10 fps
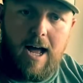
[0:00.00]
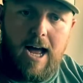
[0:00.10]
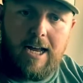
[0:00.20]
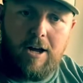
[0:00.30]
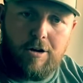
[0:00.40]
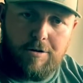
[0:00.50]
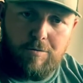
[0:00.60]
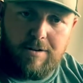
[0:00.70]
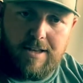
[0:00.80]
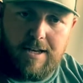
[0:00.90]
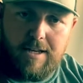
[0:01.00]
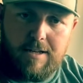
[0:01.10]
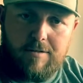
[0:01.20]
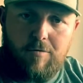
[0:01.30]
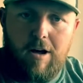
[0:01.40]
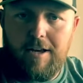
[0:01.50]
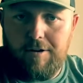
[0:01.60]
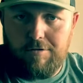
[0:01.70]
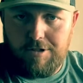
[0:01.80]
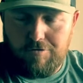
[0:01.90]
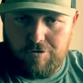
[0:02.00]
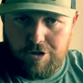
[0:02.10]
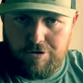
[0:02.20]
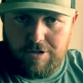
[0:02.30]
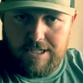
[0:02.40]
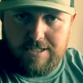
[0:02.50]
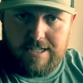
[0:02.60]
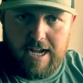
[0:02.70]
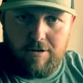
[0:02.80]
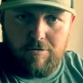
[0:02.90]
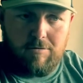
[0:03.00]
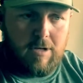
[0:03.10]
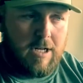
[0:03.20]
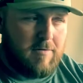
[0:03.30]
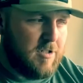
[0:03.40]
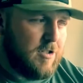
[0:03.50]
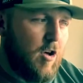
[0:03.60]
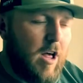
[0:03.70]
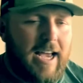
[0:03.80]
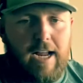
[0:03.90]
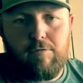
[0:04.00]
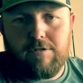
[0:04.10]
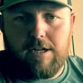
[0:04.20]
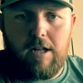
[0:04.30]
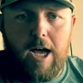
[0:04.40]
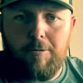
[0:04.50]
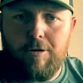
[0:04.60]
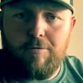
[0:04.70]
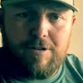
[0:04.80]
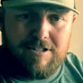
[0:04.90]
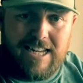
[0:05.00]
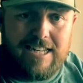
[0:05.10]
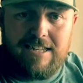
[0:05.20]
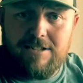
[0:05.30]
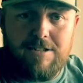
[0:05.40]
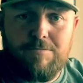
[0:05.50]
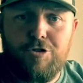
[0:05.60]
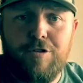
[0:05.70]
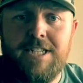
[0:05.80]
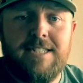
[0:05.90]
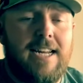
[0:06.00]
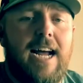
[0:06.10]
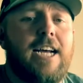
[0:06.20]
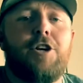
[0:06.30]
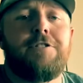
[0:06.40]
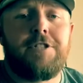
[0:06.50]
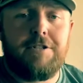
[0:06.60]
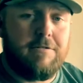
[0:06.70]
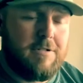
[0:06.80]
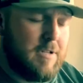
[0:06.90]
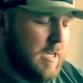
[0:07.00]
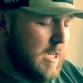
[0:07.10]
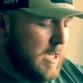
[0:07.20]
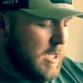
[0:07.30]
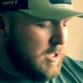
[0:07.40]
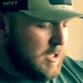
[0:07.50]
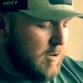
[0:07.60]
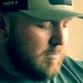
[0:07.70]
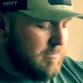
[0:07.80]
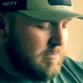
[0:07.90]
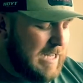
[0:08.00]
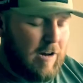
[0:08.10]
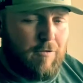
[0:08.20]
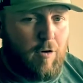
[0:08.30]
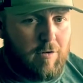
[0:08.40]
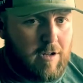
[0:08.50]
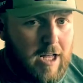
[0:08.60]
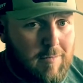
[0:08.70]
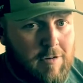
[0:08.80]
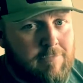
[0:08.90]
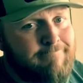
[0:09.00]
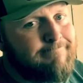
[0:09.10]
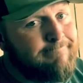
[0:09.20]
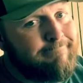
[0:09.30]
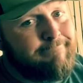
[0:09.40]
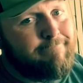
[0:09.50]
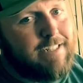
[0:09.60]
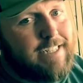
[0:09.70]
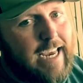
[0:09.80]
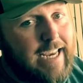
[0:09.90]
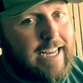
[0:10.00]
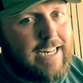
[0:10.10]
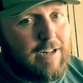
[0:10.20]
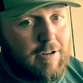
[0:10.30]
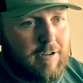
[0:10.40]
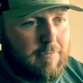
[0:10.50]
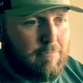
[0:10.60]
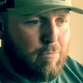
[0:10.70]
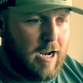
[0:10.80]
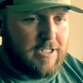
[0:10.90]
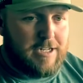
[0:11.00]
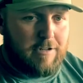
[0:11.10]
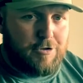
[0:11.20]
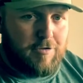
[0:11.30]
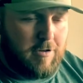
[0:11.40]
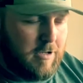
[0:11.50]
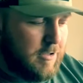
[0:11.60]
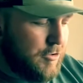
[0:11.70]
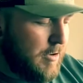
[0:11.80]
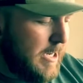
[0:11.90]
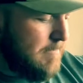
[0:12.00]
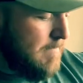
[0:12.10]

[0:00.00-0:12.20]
I hunted with it while he was using his saddle, because all I had was a climber, and we was getting in some trees that I couldn't use. So downfall with a climber, can't get in a branched out tree.